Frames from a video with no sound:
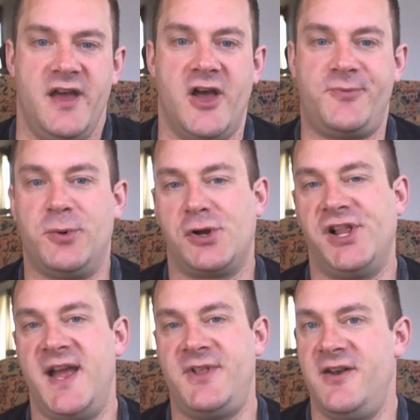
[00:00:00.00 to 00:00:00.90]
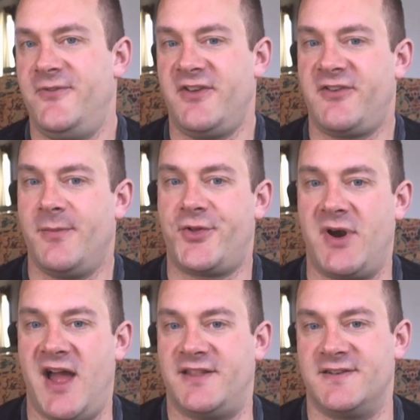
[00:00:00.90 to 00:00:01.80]
has proclaimed an invisible
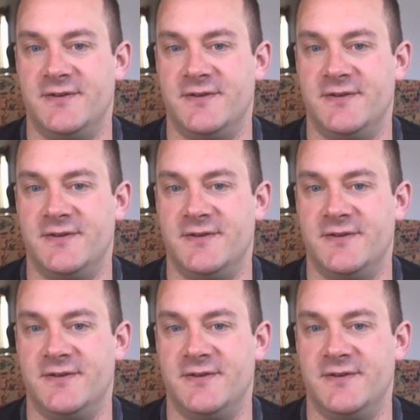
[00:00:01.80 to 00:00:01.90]
threat,